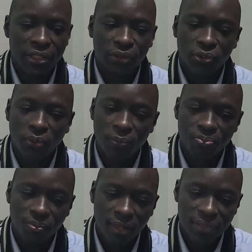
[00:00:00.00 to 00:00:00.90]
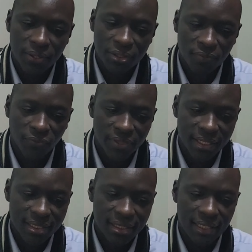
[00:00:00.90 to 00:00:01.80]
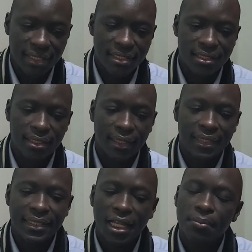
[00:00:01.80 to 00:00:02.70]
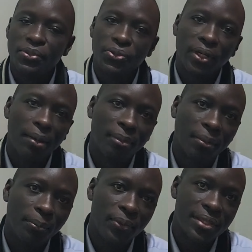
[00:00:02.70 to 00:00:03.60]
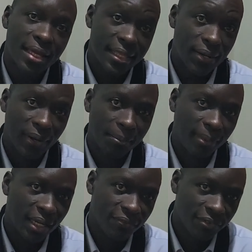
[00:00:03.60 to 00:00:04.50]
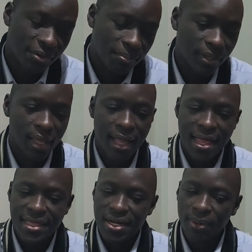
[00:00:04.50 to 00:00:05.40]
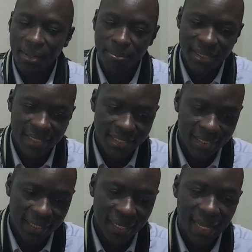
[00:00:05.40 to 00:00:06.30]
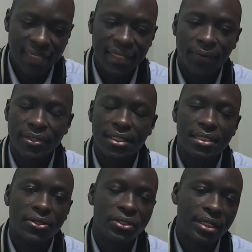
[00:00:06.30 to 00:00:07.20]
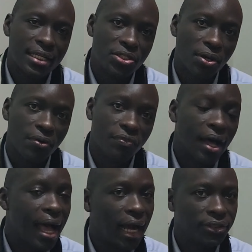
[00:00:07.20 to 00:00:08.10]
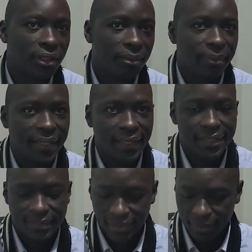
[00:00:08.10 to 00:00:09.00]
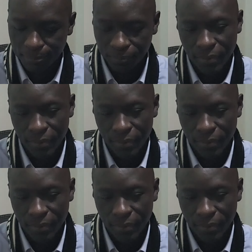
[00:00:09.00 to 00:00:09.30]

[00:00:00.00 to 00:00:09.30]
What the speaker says: So the reason for this is this helps you come up with the right platform, the right messaging, and increases your chance of actually making a sale.